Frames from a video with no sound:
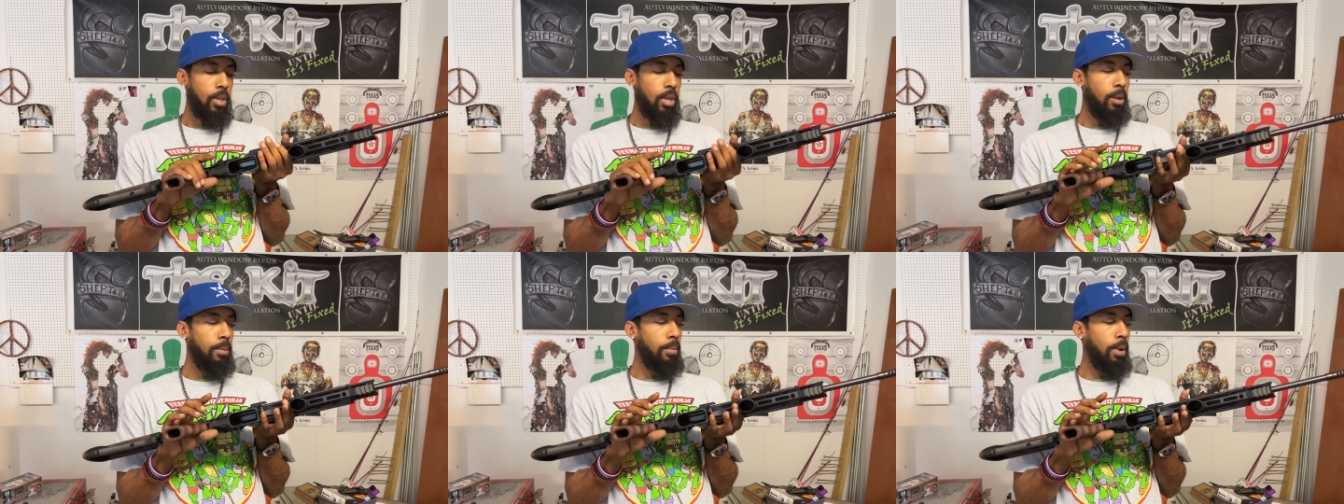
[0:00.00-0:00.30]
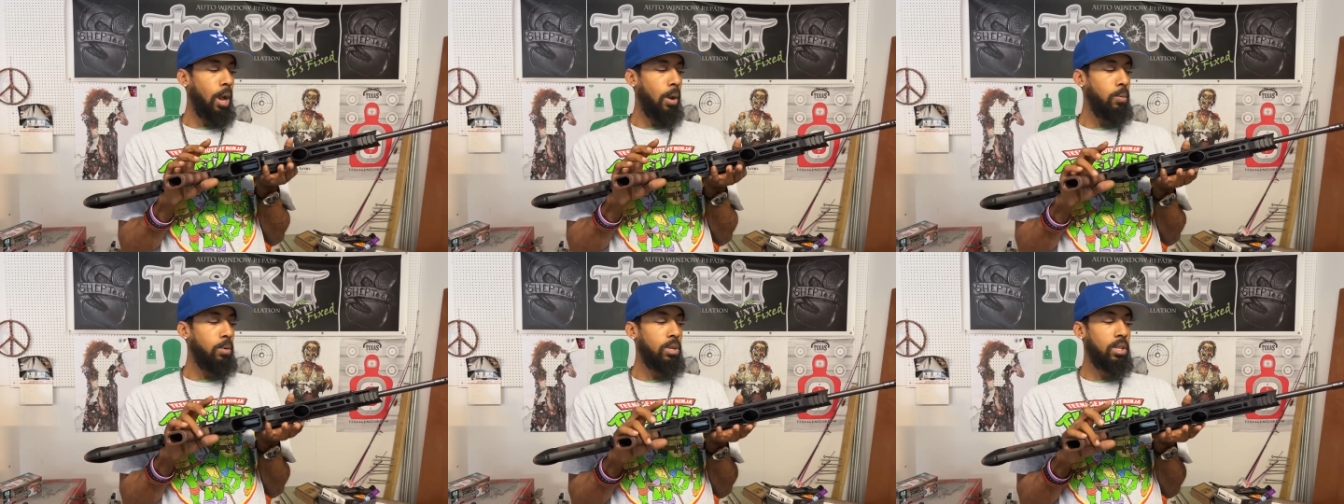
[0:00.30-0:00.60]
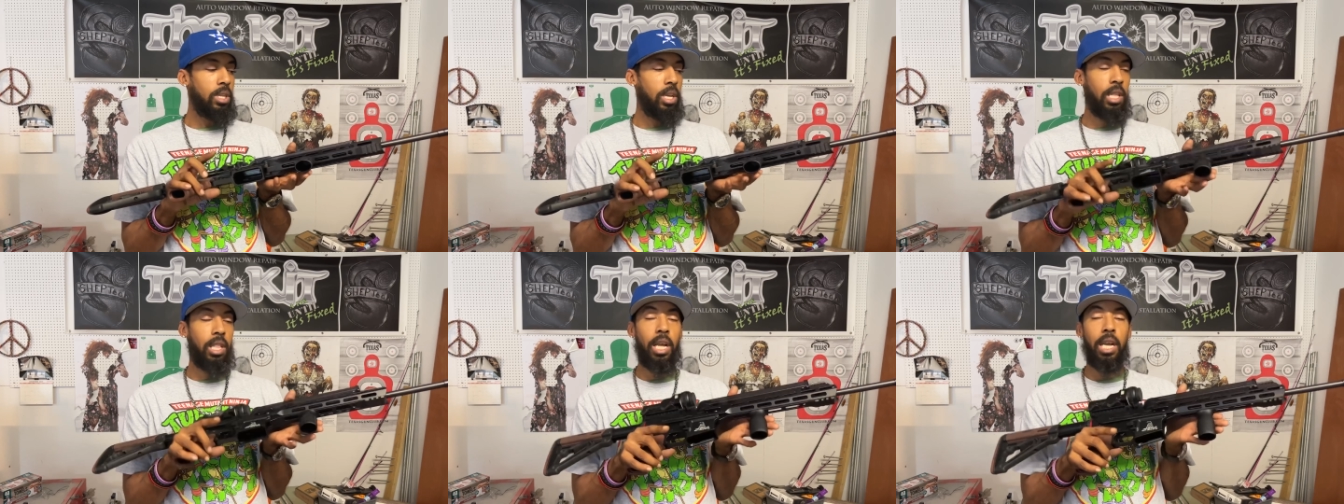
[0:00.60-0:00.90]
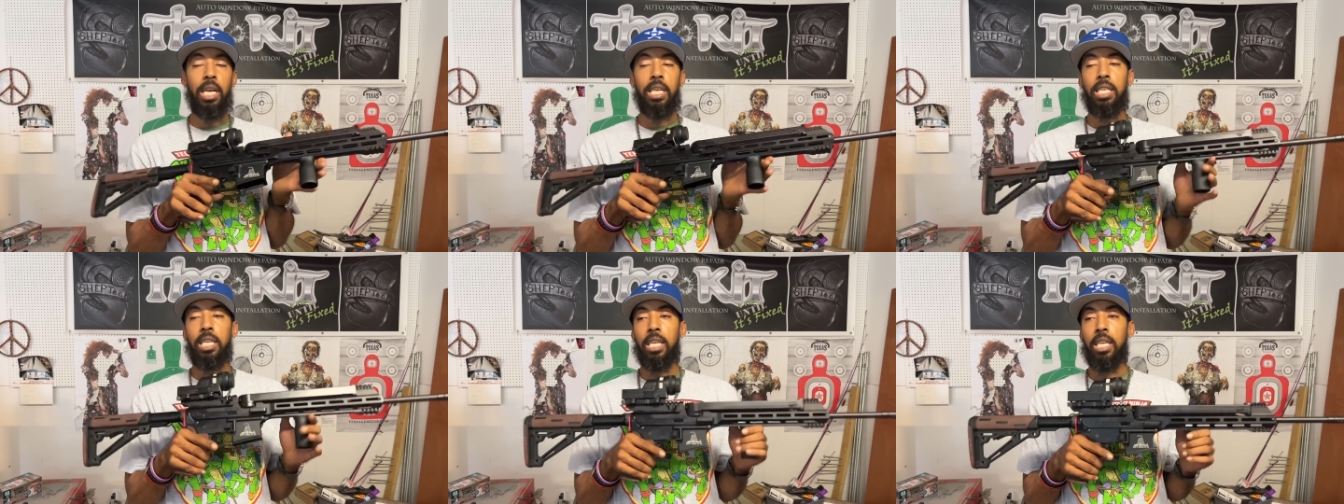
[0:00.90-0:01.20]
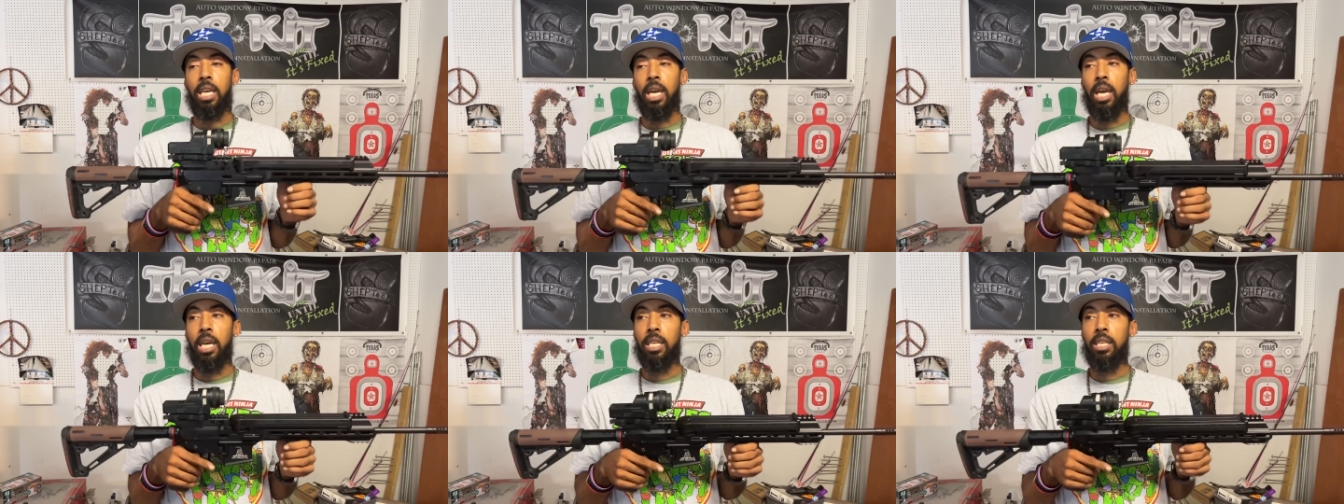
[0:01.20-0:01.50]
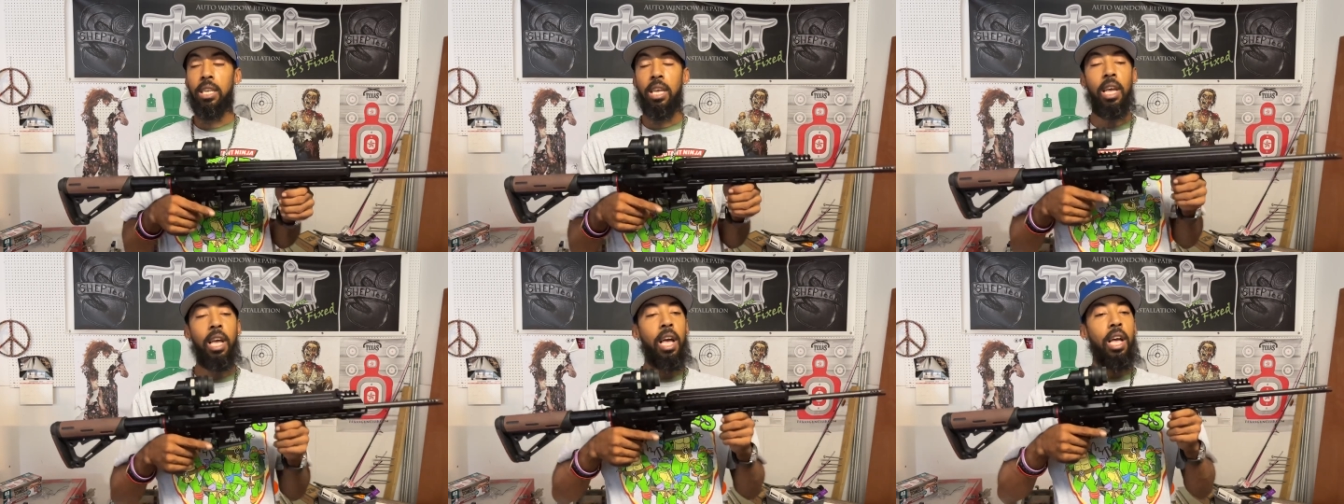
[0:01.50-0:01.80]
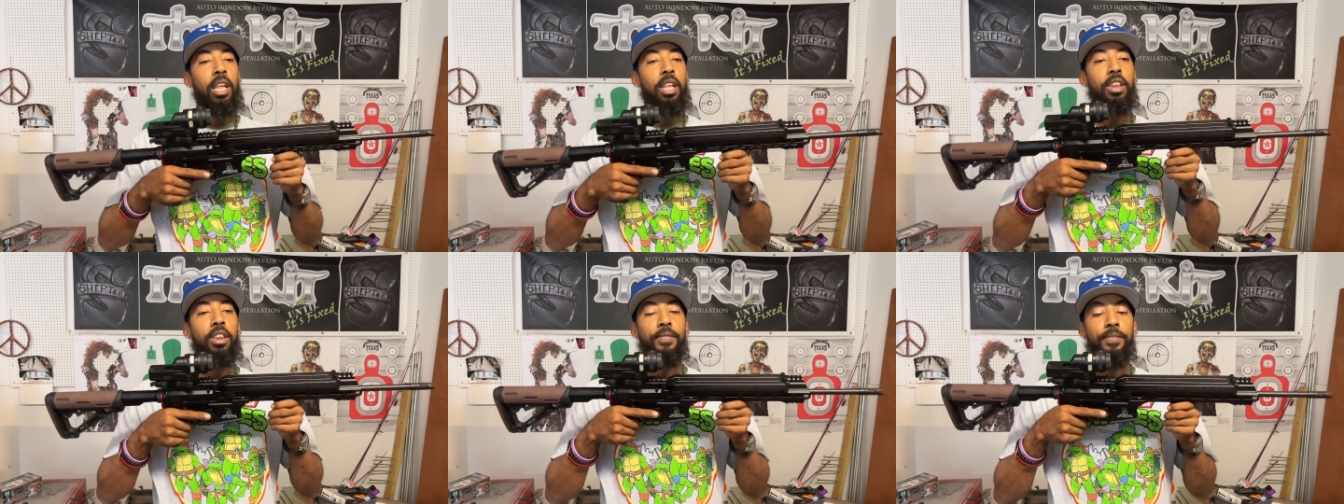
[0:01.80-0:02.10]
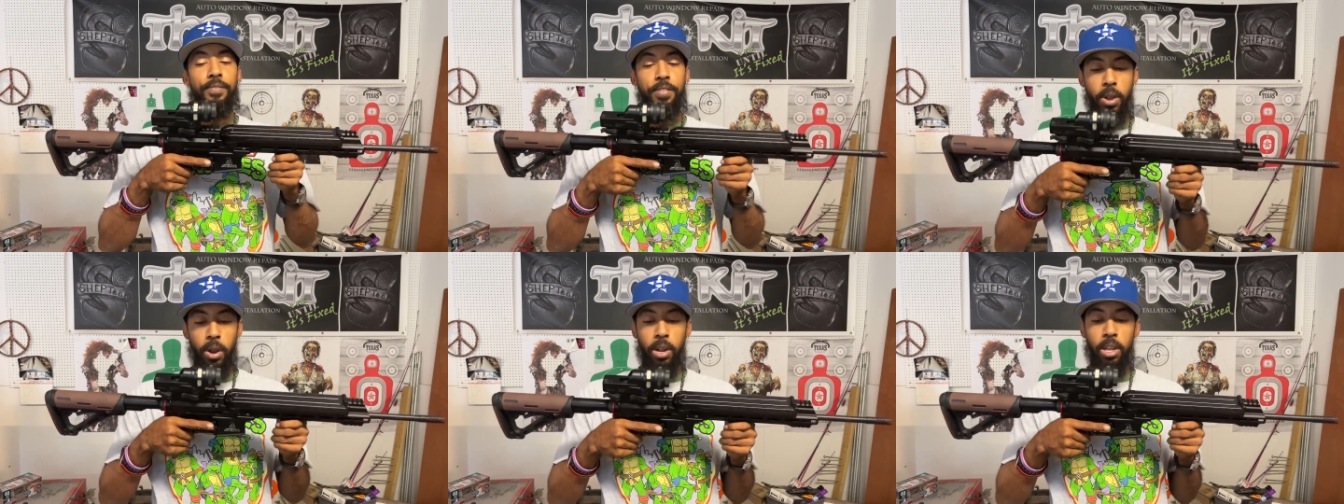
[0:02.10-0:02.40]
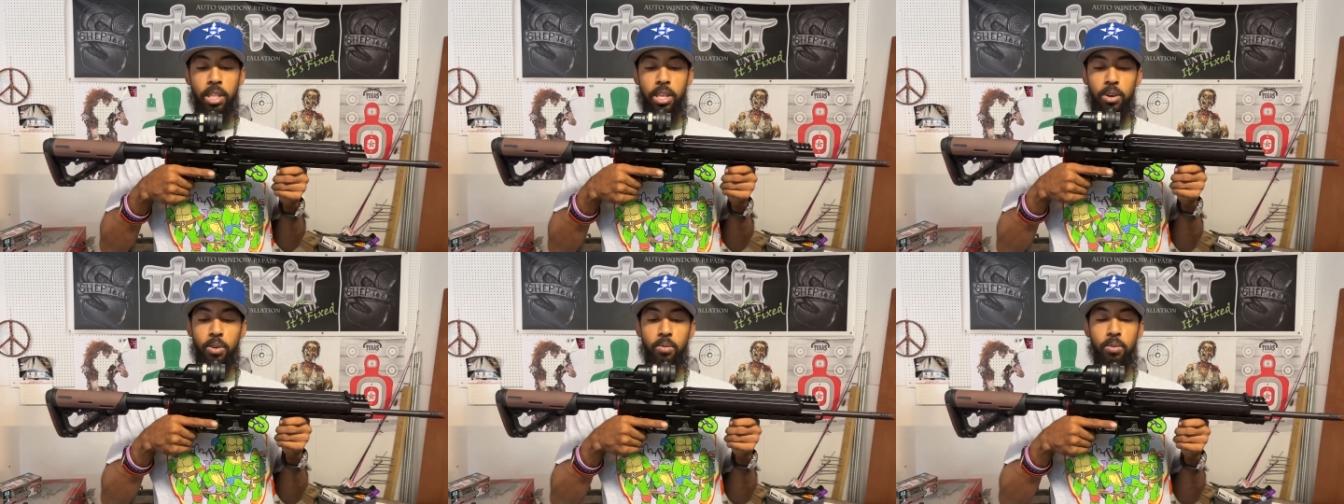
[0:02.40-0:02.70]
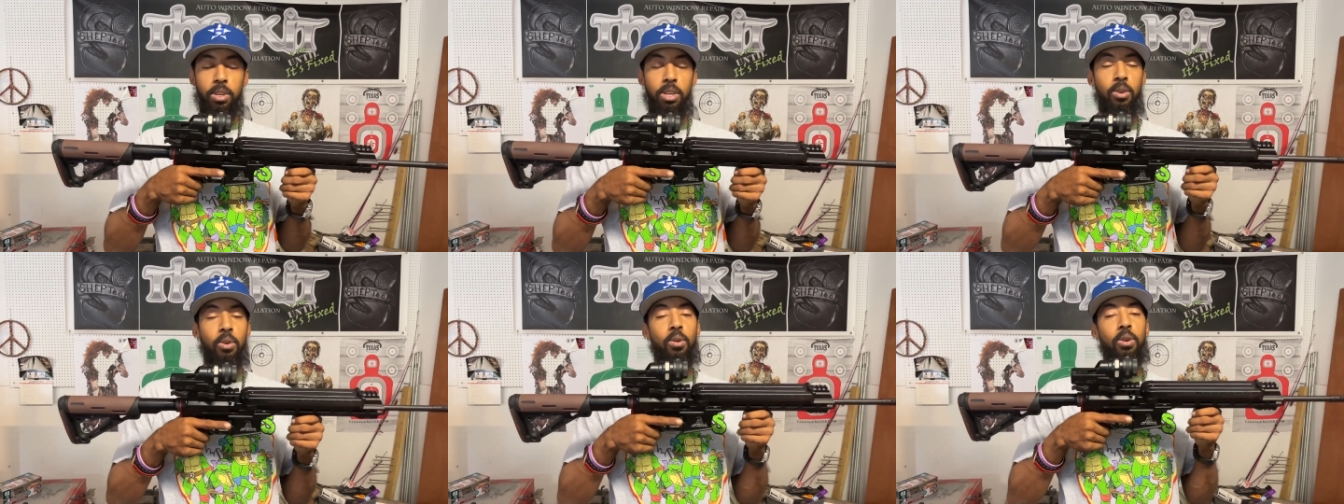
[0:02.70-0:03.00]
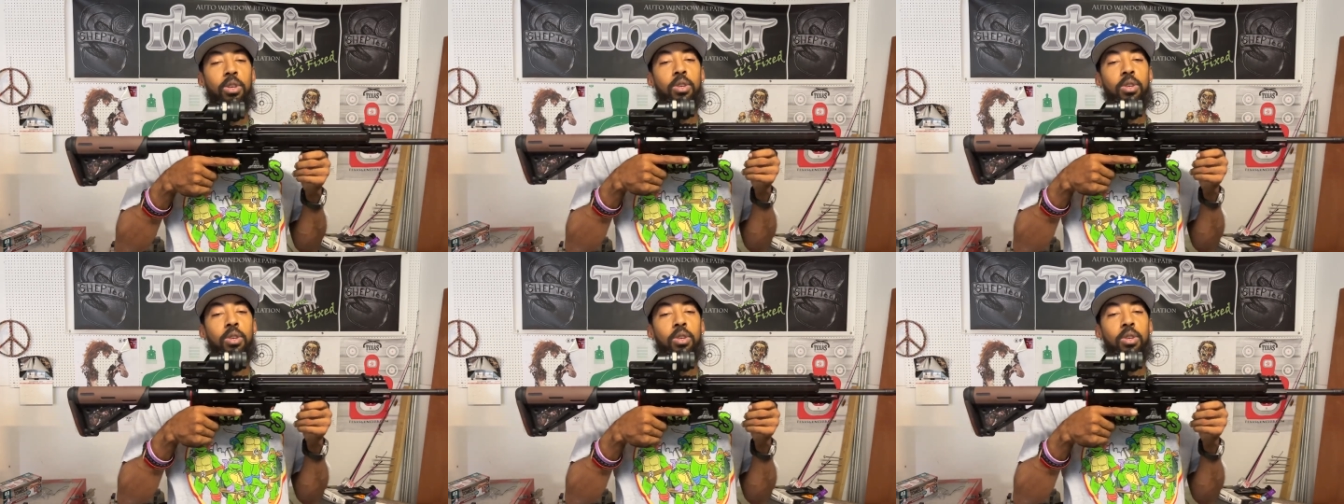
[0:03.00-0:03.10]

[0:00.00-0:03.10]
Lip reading: But I will say, like I said, guys, very little recoil.